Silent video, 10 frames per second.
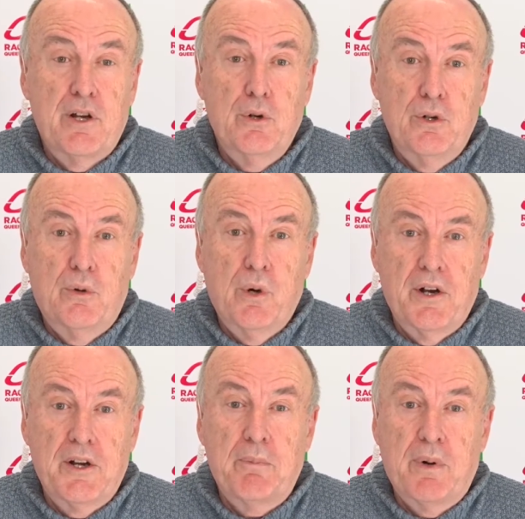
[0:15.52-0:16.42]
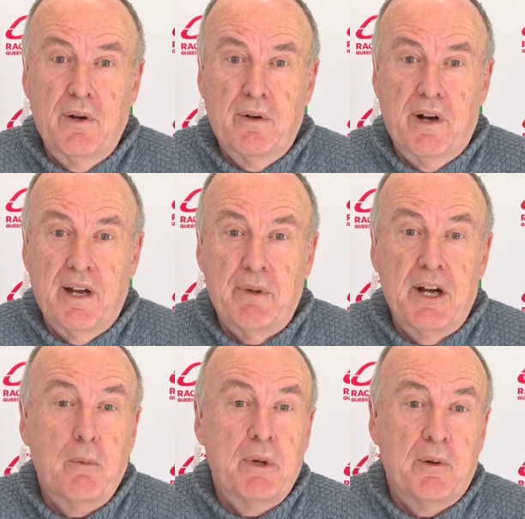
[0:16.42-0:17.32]
good quality program at
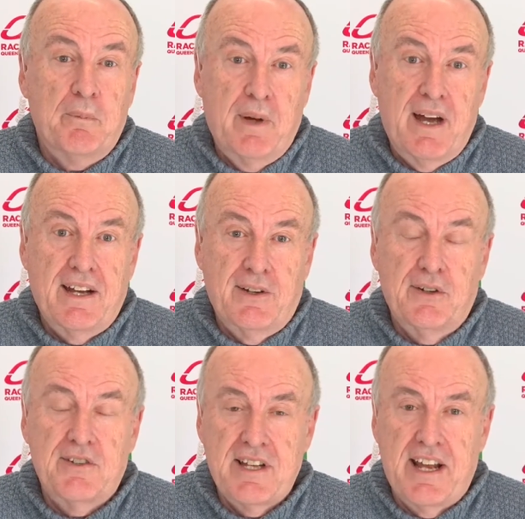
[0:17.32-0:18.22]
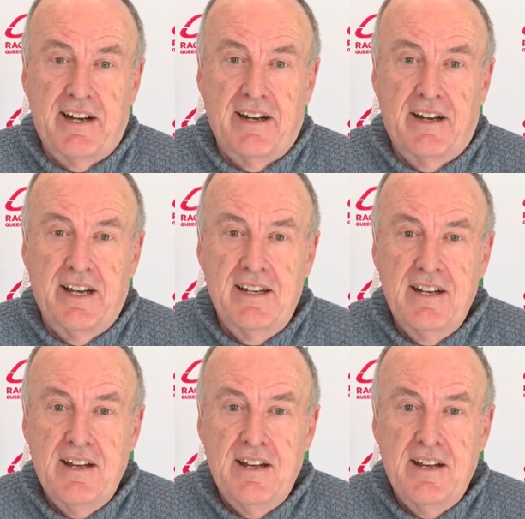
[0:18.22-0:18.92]
Albion Park on Saturday night,